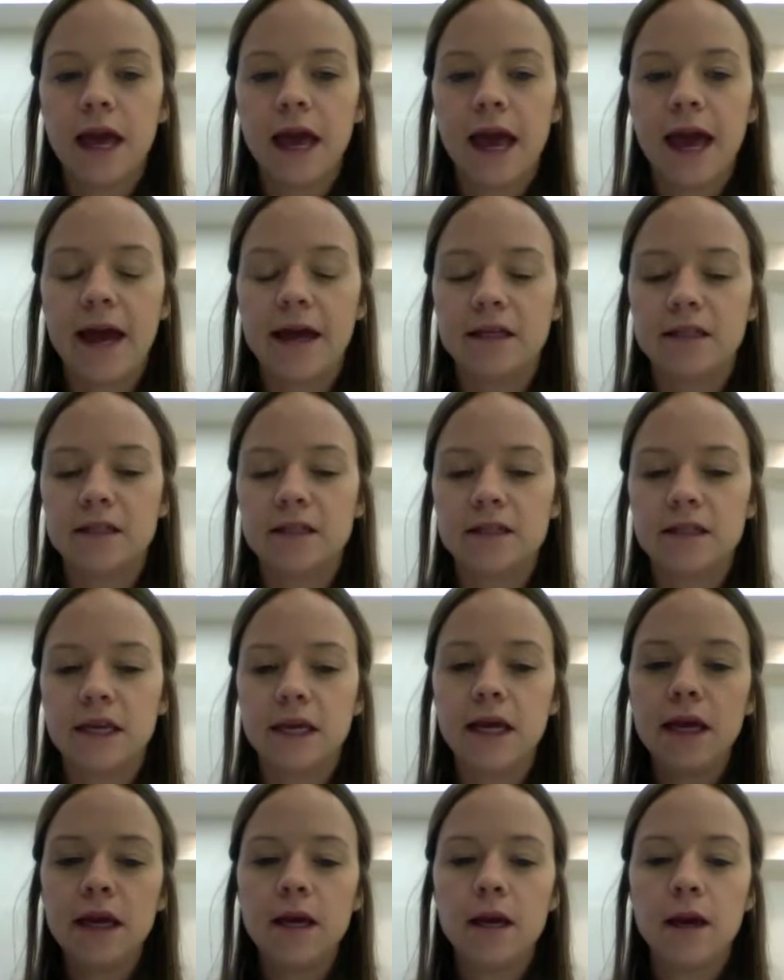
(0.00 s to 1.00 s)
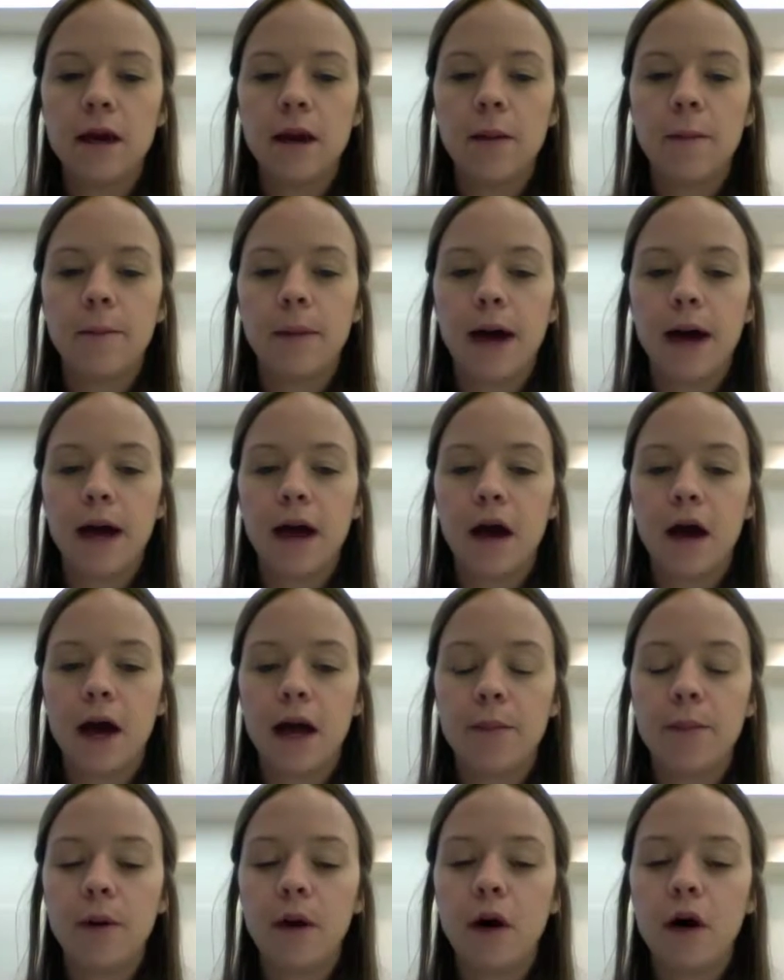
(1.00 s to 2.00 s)
And C, my
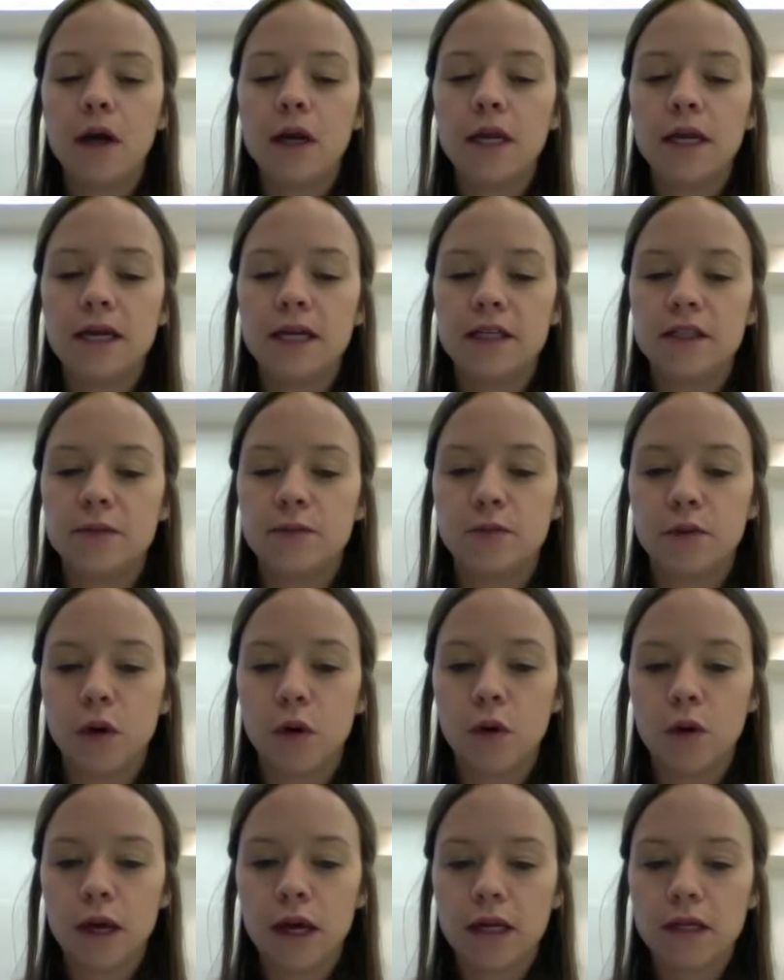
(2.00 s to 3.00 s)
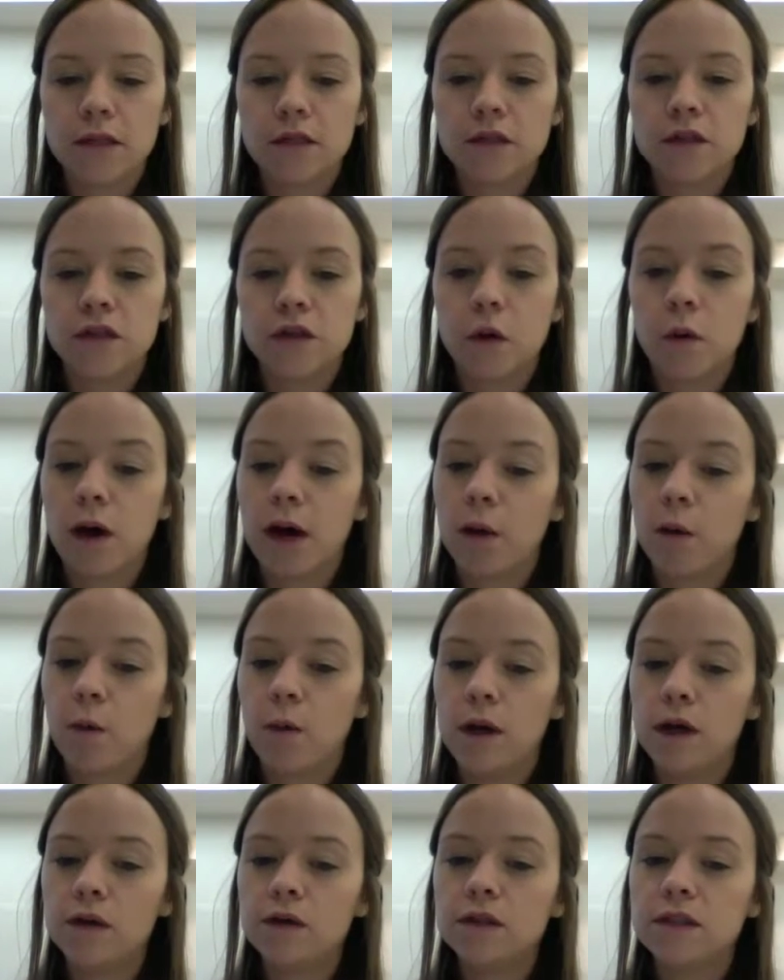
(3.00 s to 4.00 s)
iPod is broken, so I
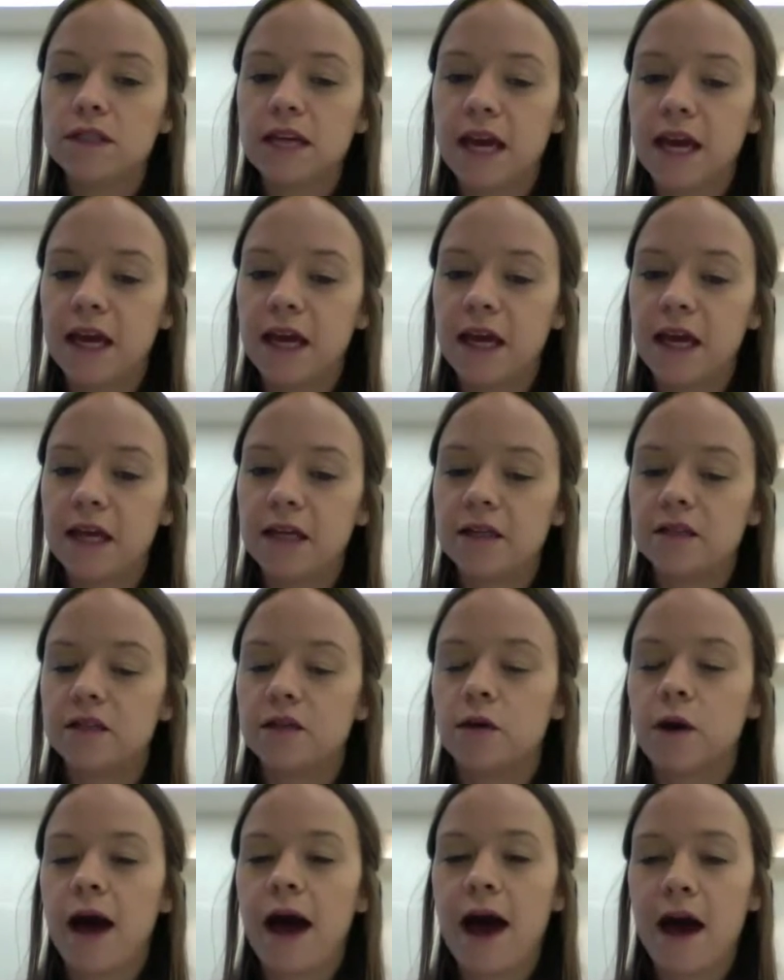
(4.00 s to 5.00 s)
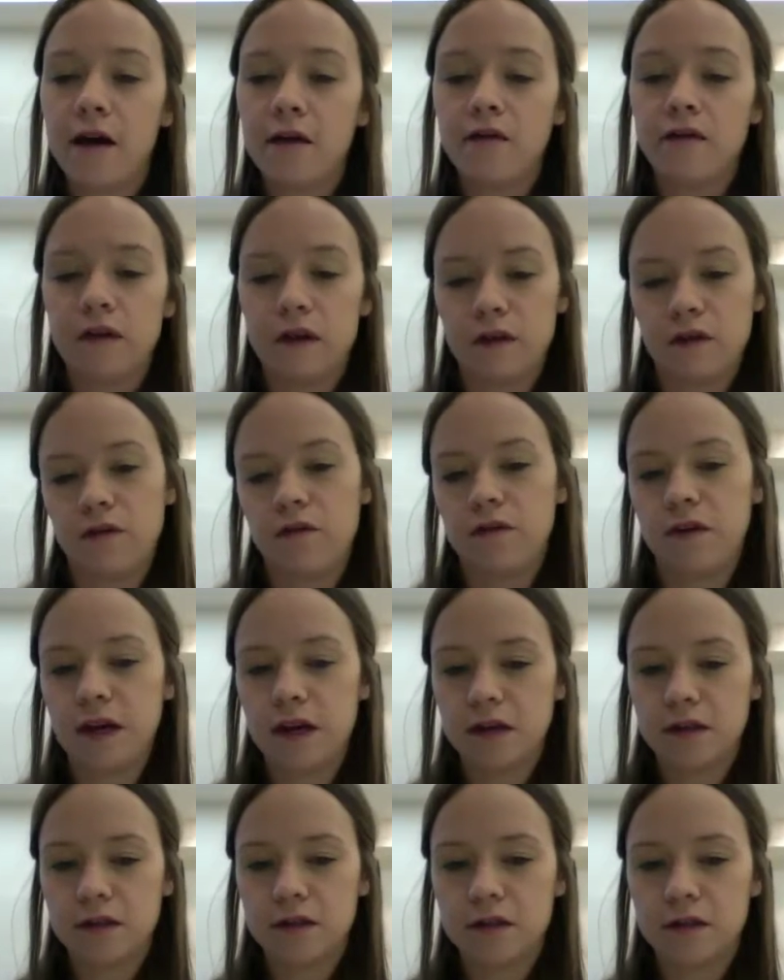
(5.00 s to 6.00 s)
will take it to have it
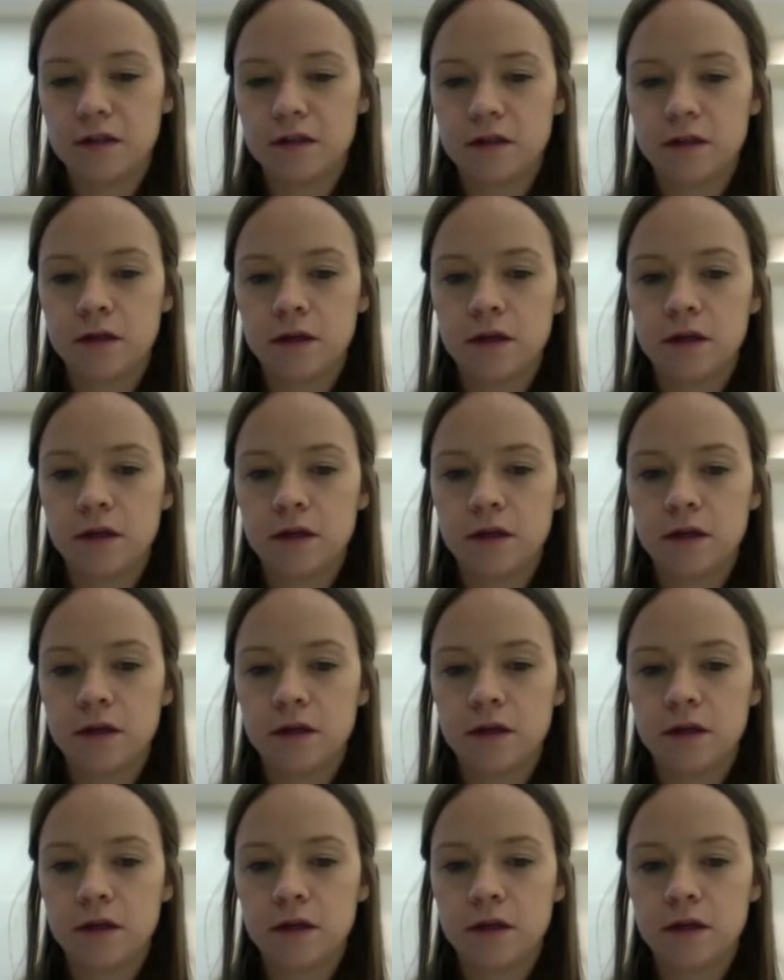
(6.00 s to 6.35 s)
fixed.